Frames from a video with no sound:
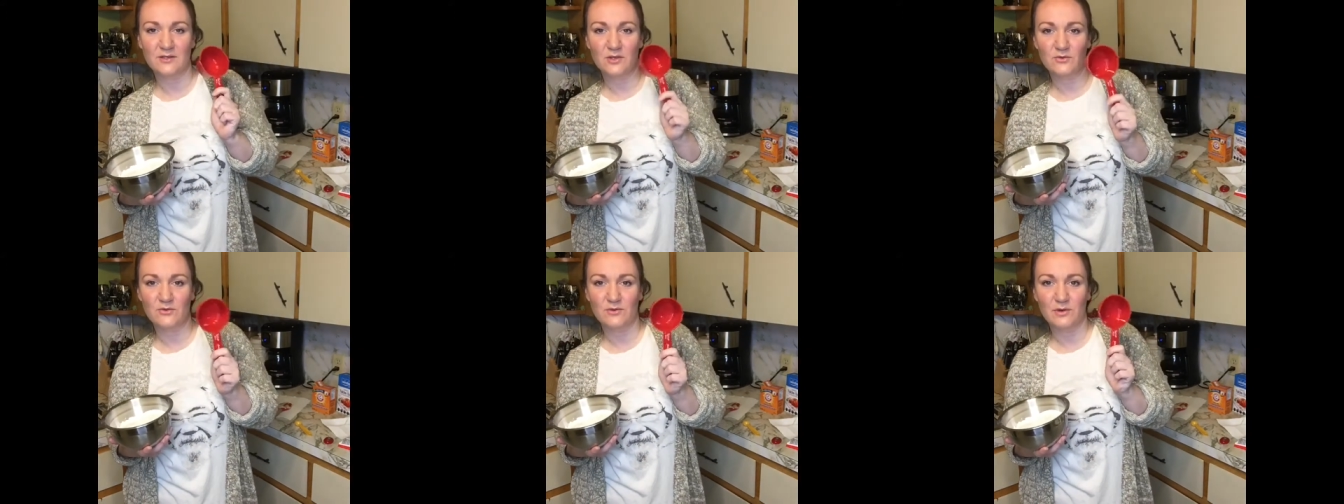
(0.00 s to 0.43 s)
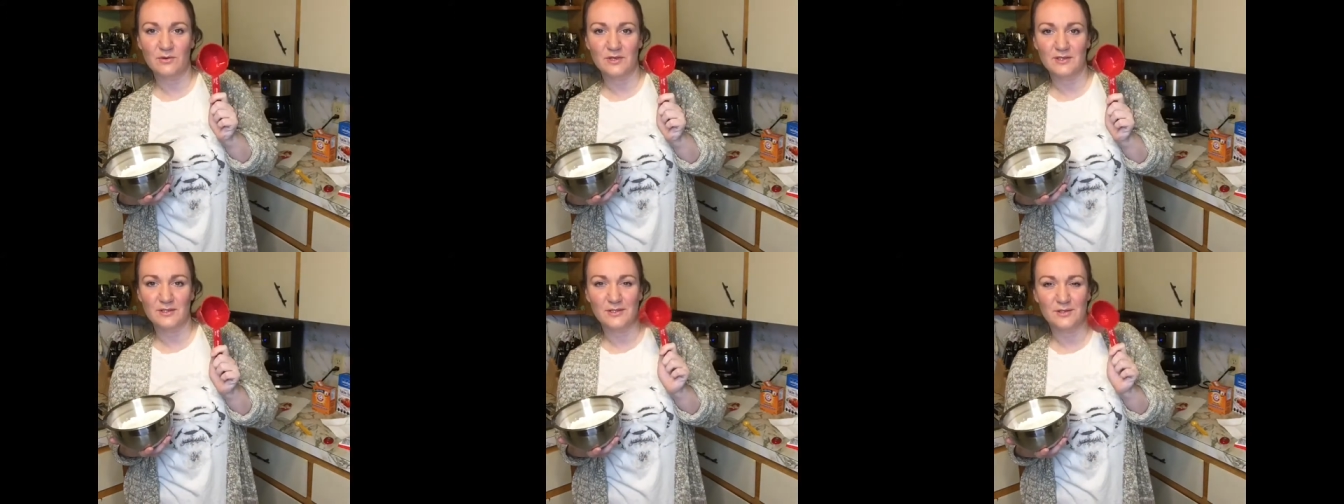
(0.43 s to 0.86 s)
Don't throw it
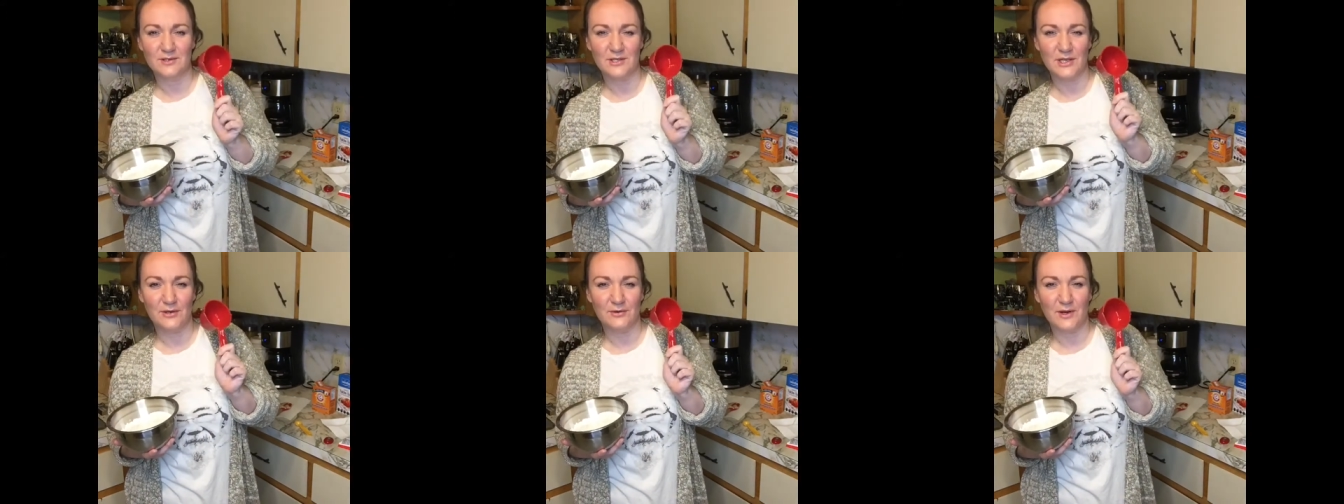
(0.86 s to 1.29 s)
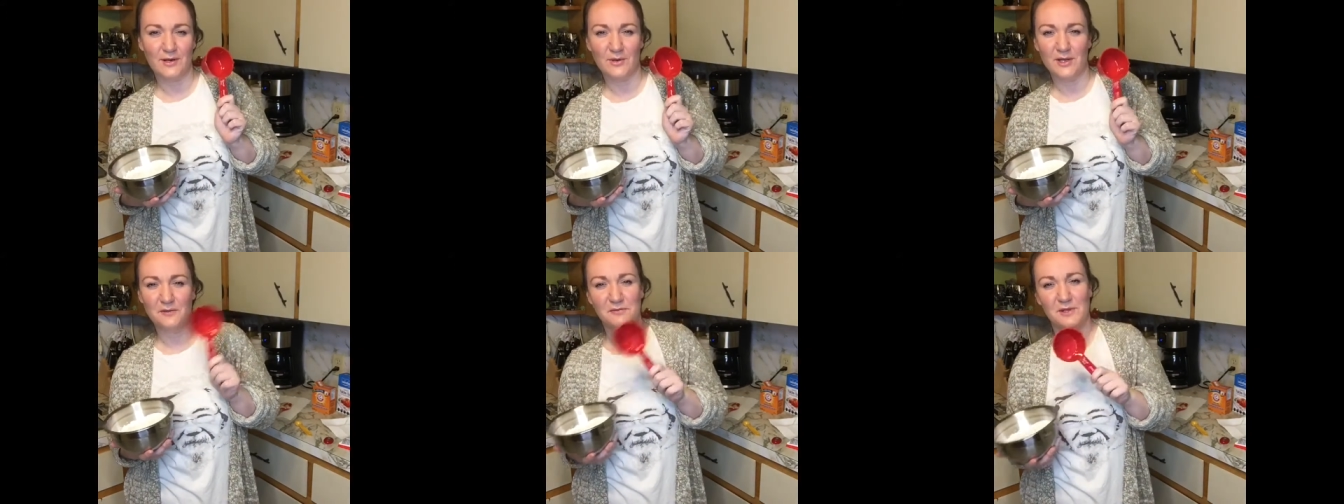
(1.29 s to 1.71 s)
into your sink right
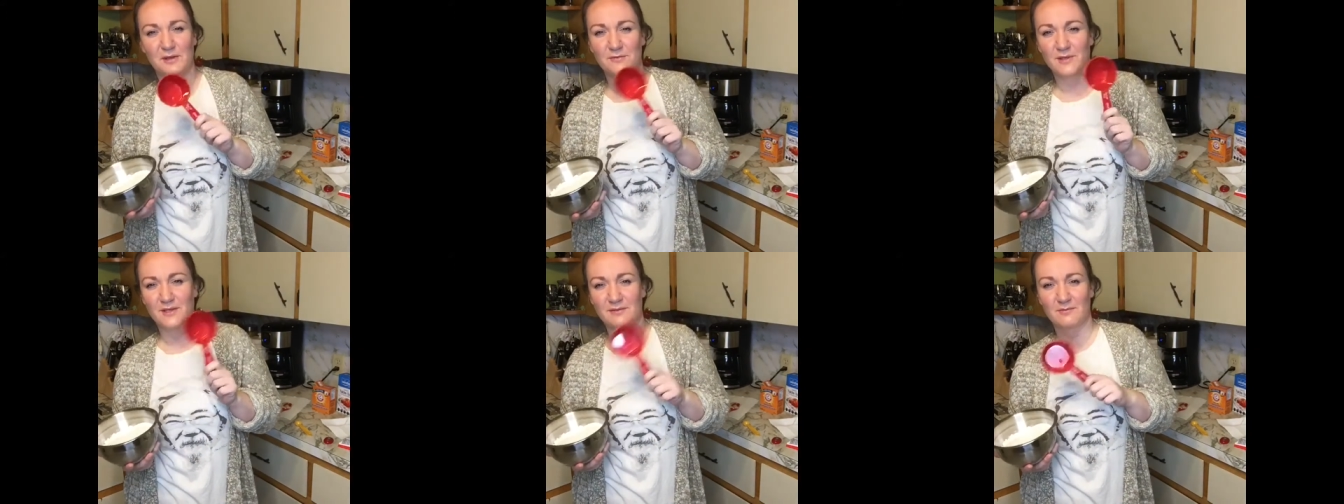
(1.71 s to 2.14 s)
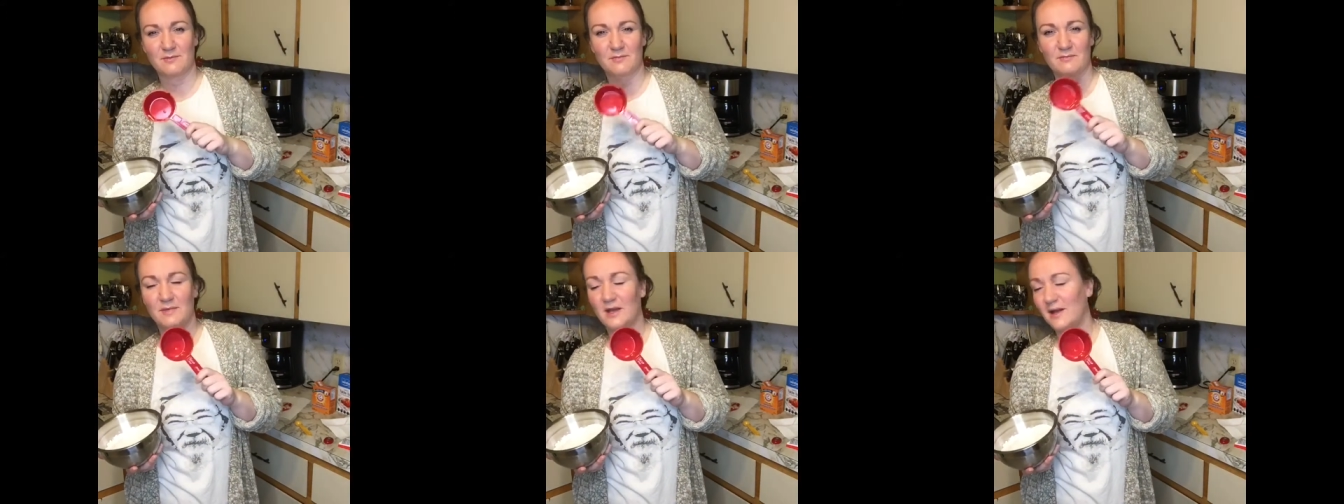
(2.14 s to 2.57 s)
away if you have like,
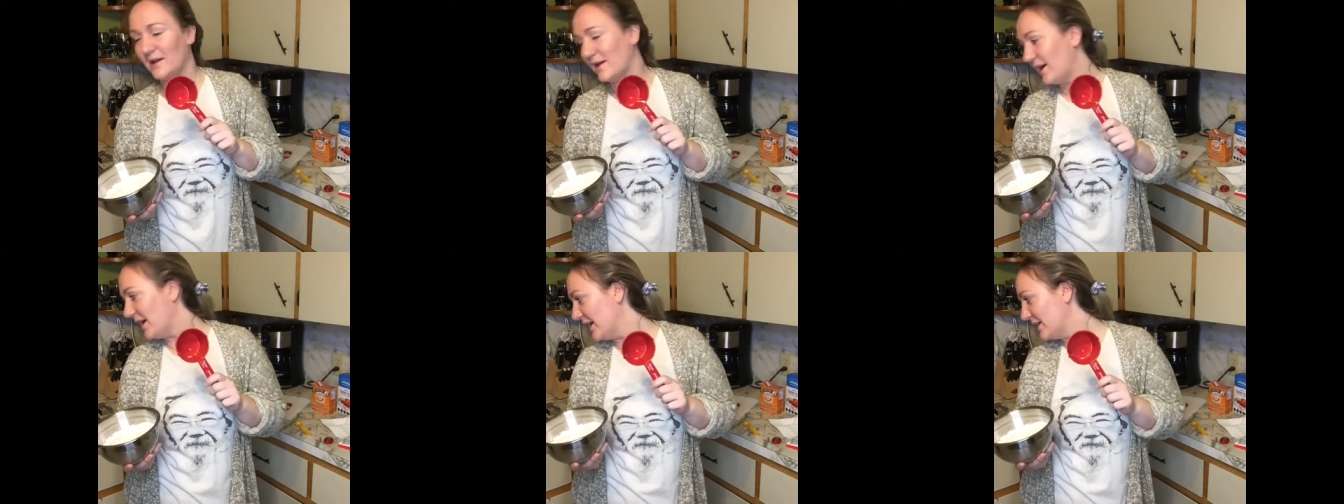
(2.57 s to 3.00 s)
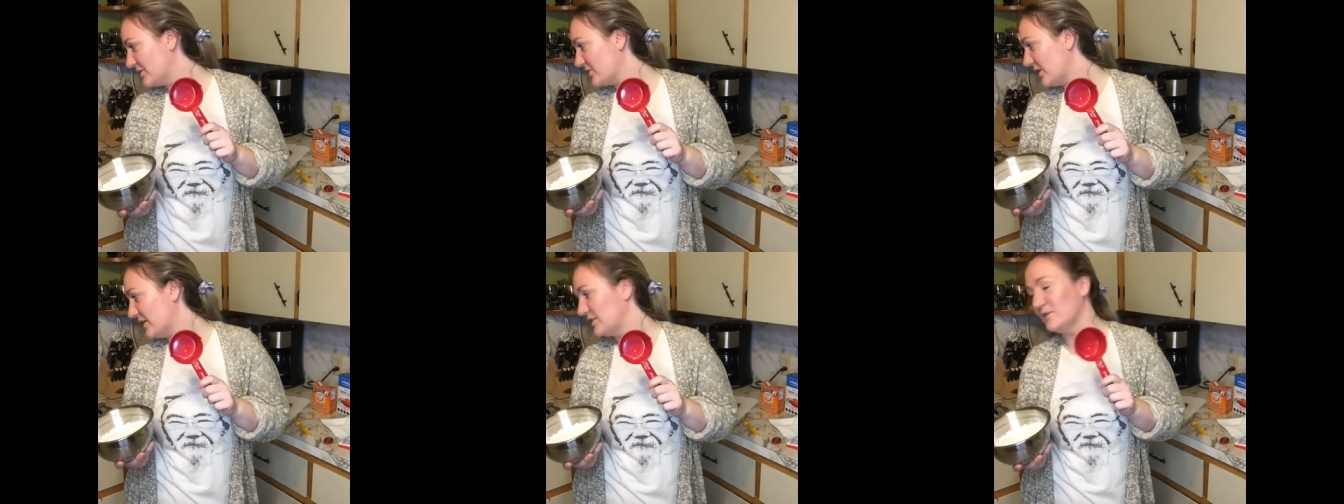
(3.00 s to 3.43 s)
I
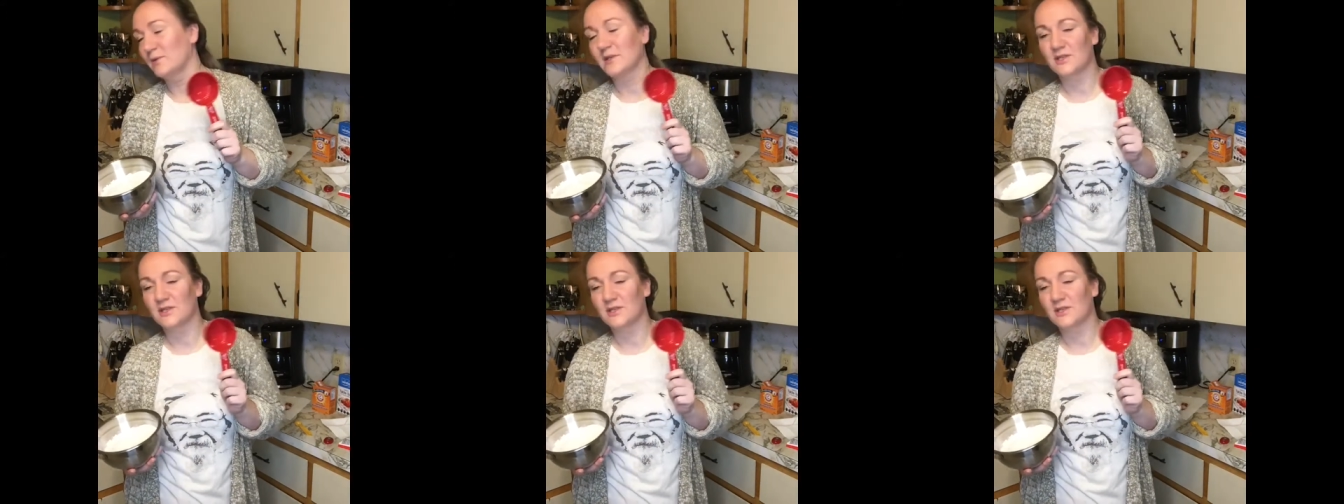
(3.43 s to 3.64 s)
try and do my